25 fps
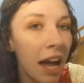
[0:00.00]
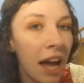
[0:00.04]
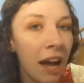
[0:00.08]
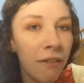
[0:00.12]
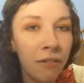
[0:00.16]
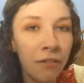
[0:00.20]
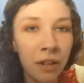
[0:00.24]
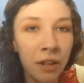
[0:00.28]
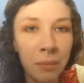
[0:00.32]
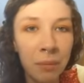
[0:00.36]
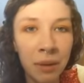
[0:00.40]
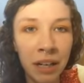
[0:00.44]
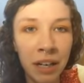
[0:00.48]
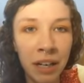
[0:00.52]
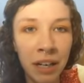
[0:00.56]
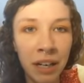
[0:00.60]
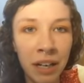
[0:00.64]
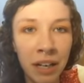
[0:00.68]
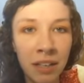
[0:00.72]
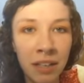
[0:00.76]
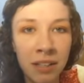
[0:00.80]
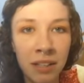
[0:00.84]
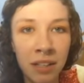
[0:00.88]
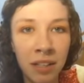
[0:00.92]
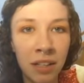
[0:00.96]
Everybody
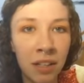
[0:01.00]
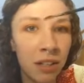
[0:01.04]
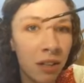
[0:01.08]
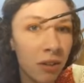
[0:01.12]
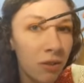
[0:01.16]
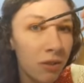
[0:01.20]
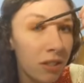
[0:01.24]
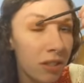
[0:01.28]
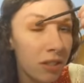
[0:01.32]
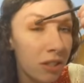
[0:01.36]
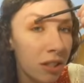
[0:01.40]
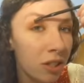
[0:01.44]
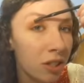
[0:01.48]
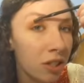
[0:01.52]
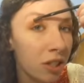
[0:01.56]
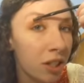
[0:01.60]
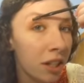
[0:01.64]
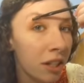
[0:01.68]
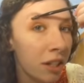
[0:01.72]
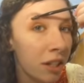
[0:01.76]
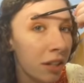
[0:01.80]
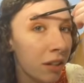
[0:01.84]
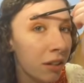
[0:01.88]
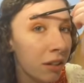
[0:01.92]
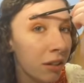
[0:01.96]
needs an adult
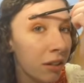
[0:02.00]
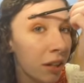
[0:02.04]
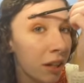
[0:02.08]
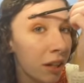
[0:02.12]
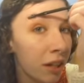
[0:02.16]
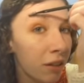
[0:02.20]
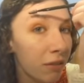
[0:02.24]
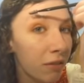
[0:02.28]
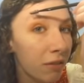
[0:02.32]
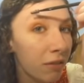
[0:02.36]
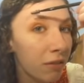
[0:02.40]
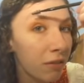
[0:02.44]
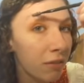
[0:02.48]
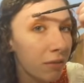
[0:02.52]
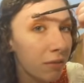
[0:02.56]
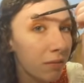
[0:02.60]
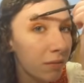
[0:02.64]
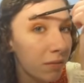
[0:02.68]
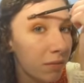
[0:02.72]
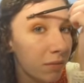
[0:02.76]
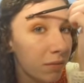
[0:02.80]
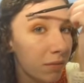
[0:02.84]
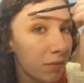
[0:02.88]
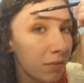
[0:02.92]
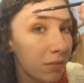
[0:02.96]
slushie in their life.
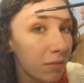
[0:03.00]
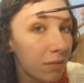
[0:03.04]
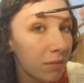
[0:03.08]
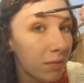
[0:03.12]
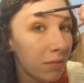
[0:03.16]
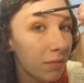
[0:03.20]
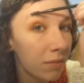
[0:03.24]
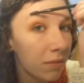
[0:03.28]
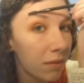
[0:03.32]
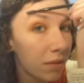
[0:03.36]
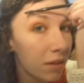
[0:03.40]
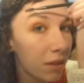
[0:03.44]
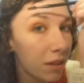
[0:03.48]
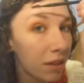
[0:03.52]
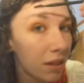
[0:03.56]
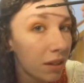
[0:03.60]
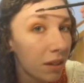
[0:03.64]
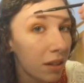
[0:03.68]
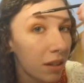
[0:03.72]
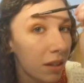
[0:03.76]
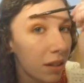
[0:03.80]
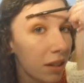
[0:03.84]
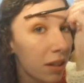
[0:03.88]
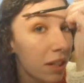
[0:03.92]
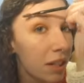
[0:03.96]

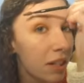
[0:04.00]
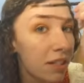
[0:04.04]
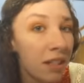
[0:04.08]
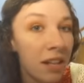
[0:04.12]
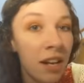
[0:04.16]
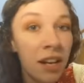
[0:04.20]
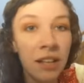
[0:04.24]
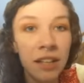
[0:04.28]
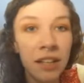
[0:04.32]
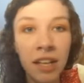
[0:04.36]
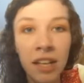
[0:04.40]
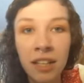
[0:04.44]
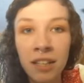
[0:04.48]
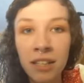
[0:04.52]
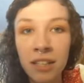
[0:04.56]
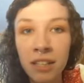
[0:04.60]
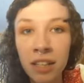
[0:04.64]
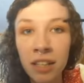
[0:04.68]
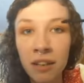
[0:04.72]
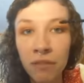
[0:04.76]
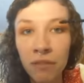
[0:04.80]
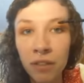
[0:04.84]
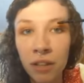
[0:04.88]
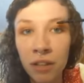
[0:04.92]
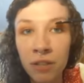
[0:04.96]
Listen, if they'd
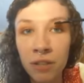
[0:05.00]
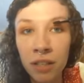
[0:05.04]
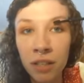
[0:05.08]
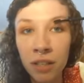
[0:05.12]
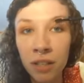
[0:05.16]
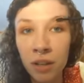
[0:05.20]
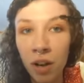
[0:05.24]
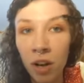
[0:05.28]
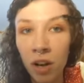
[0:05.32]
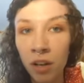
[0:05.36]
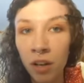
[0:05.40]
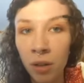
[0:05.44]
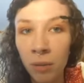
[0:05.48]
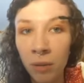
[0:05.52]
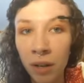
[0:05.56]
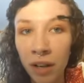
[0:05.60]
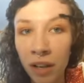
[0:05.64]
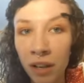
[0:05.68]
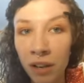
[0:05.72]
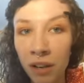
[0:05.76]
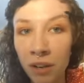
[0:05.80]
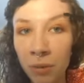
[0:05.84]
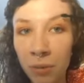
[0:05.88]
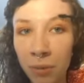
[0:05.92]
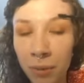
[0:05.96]
stay frozen on our
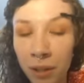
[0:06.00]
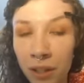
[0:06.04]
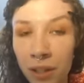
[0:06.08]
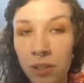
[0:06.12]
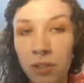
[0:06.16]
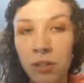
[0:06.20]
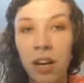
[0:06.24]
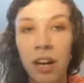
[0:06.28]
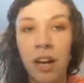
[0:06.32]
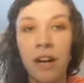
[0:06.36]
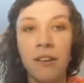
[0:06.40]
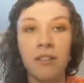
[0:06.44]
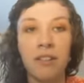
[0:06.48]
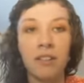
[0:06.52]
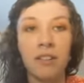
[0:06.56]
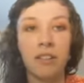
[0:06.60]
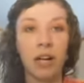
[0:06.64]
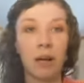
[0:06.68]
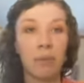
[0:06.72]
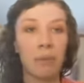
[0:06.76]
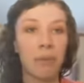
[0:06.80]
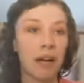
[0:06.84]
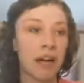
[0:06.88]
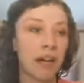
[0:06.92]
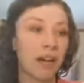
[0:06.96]
way down to Blair's, I'd
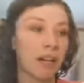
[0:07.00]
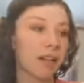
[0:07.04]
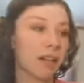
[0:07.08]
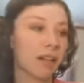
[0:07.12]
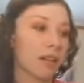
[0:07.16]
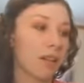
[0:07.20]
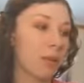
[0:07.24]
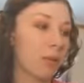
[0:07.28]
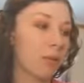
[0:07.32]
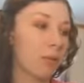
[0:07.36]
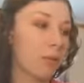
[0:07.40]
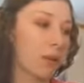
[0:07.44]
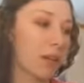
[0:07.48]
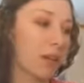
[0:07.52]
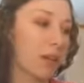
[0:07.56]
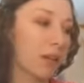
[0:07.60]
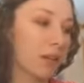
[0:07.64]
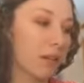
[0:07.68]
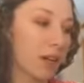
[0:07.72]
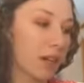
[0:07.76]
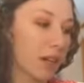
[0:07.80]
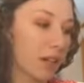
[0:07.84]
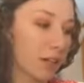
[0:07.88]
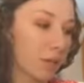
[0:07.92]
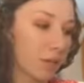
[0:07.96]
stop by and bring
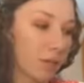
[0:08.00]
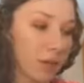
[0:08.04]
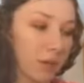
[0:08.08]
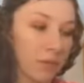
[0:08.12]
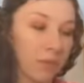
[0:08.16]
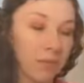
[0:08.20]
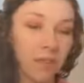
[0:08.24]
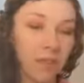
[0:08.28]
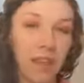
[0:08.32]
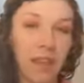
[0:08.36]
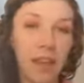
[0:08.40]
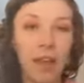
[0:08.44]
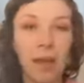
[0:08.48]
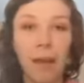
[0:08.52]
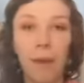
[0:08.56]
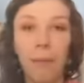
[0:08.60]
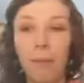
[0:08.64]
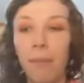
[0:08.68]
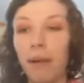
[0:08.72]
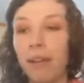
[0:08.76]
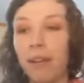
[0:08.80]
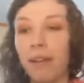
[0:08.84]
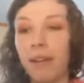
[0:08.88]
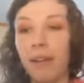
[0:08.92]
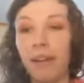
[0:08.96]
you guys one.
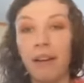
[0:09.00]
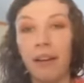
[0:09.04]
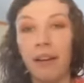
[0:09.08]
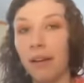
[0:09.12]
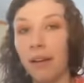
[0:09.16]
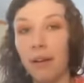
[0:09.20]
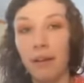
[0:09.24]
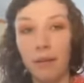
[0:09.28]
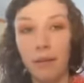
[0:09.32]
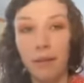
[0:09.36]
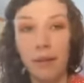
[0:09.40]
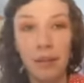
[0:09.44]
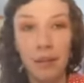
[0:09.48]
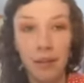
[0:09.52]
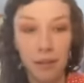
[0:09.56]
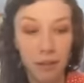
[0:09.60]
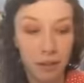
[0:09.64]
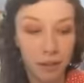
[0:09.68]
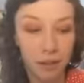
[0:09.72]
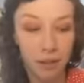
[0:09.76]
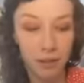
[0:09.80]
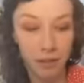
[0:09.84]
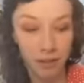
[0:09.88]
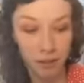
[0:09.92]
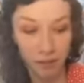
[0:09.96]
But there ain't no way
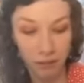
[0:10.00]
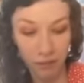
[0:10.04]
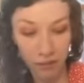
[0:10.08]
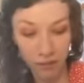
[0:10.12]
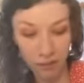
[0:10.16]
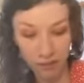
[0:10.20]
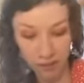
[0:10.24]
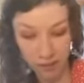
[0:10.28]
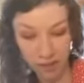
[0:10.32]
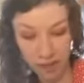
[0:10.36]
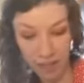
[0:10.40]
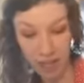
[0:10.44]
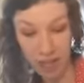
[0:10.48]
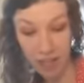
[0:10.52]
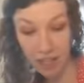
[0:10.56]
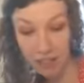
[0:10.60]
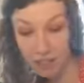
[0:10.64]
they're gonna stay frozen.